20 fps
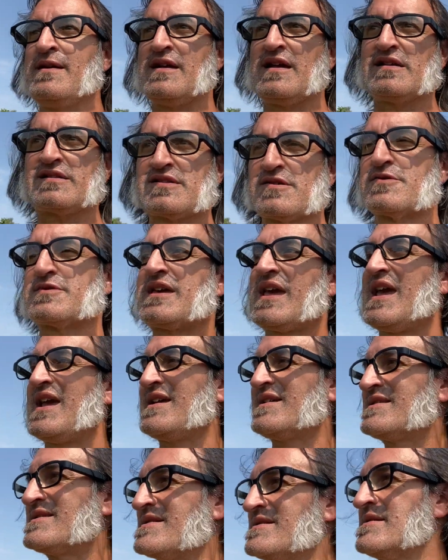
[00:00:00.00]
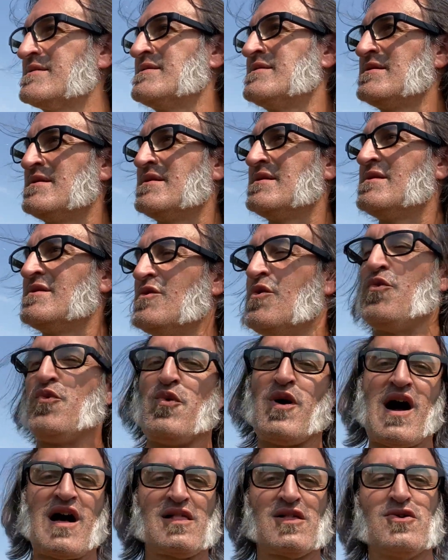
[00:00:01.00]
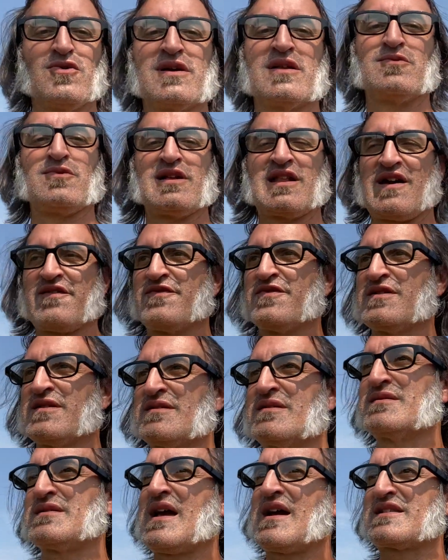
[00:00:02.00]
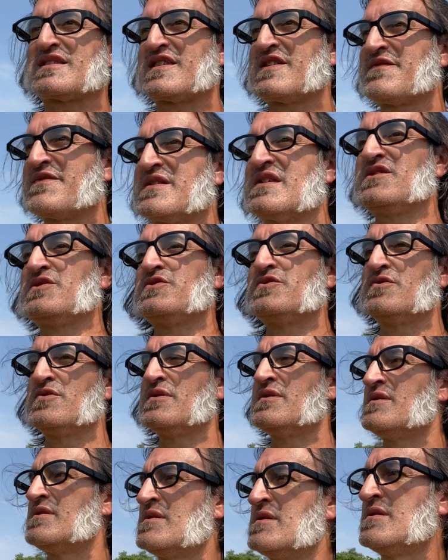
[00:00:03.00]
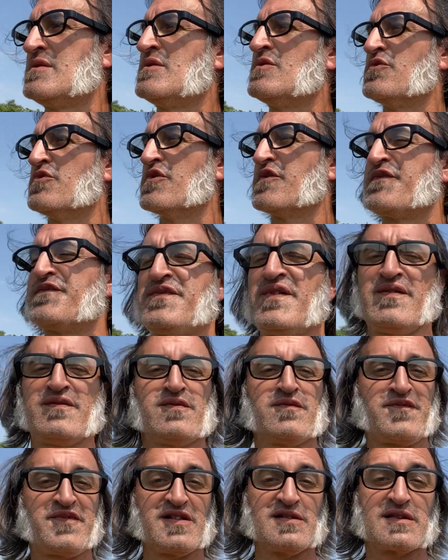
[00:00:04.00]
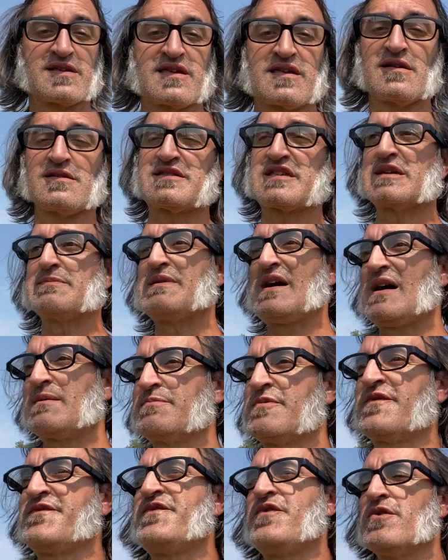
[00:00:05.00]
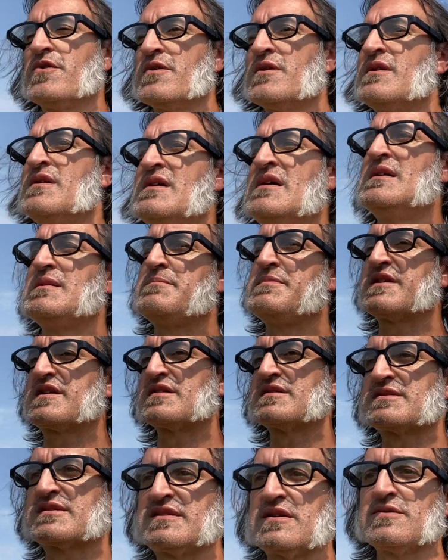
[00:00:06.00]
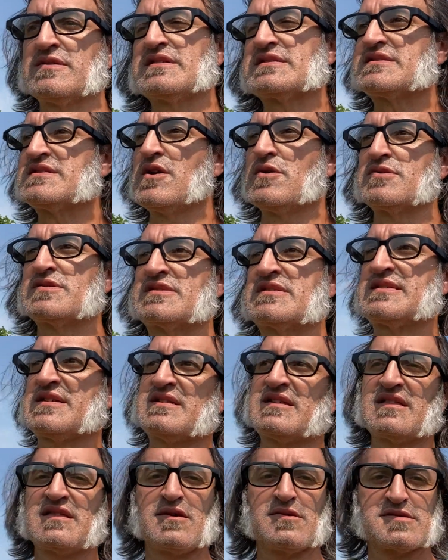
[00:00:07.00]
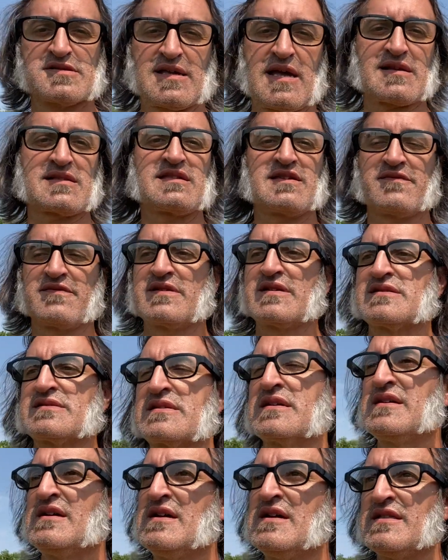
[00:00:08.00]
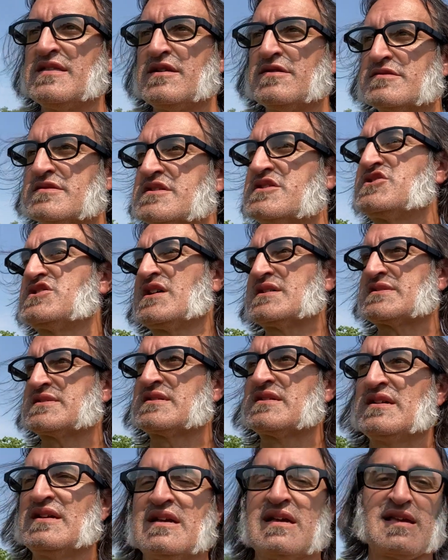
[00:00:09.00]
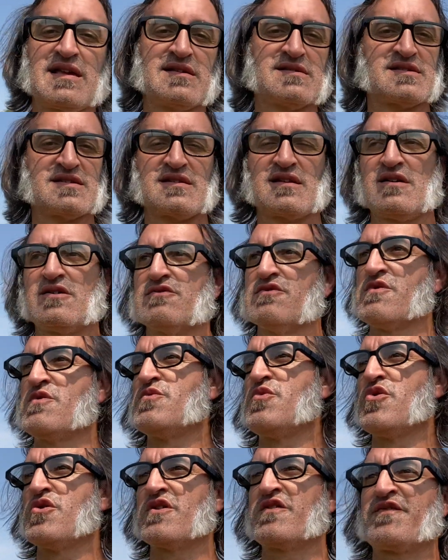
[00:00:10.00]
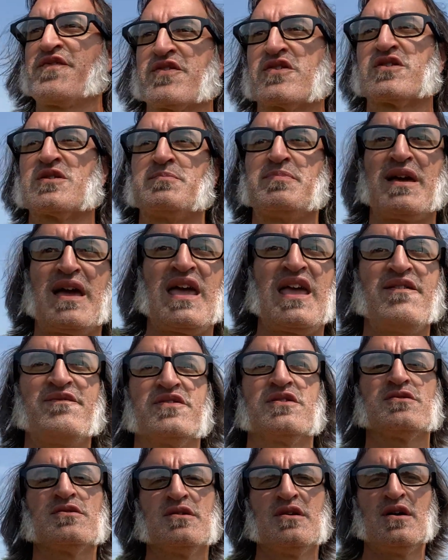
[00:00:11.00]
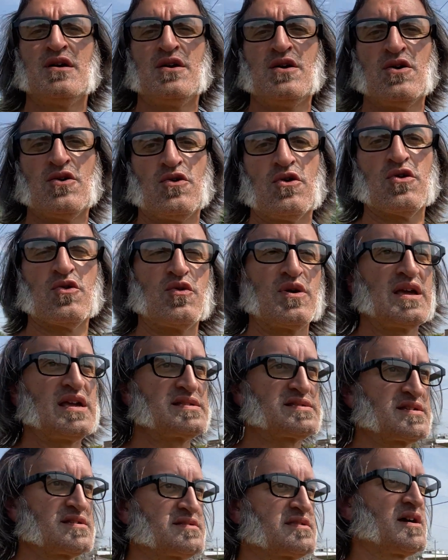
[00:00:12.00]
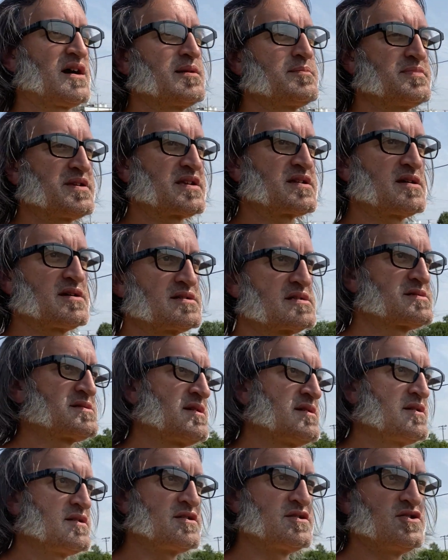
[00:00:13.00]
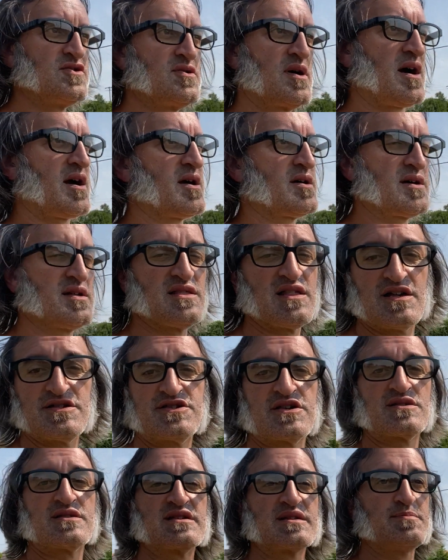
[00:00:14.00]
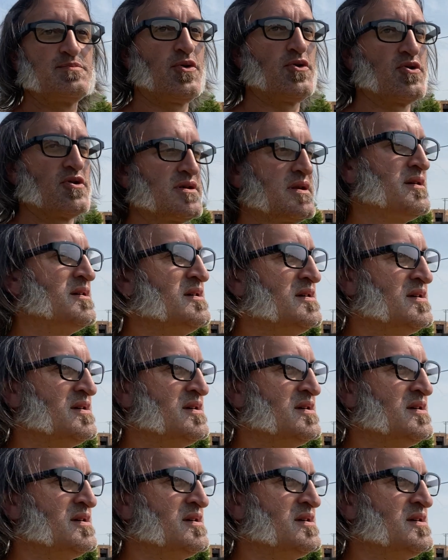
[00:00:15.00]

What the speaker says: It's okay to wallow in whatever activity you were feeling guilty about before, because there is no sin in those activities. There's just, is it a reward for good behavior, or is it done because you are allegedly bored